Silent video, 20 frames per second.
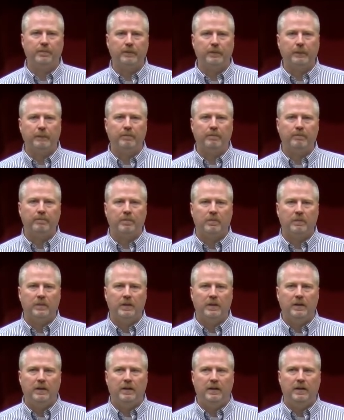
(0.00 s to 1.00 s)

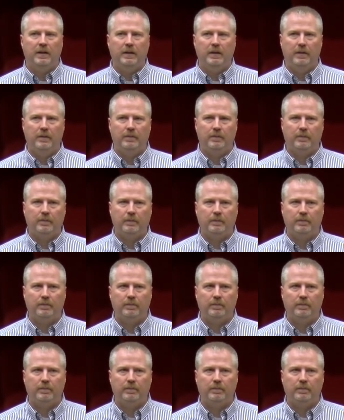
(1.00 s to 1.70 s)
Nobody speaks.